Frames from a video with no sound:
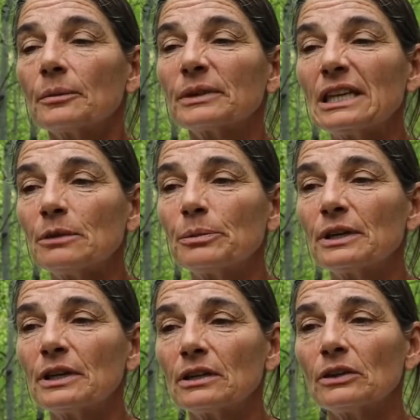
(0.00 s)

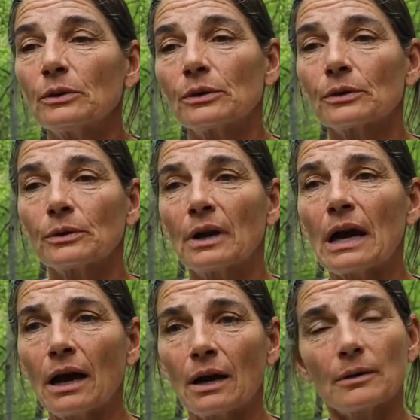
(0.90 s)
Keeping your
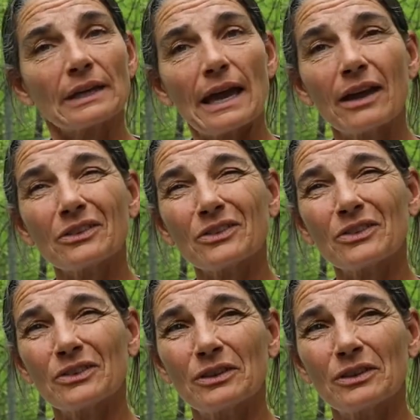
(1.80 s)
cats